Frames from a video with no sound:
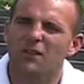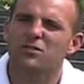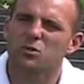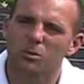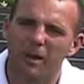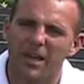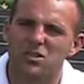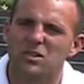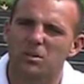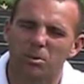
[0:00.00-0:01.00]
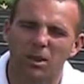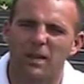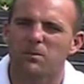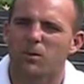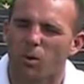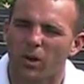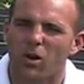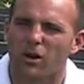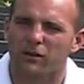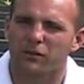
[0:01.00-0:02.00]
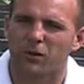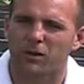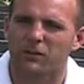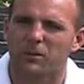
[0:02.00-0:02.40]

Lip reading: But just for the next 30, 45 seconds,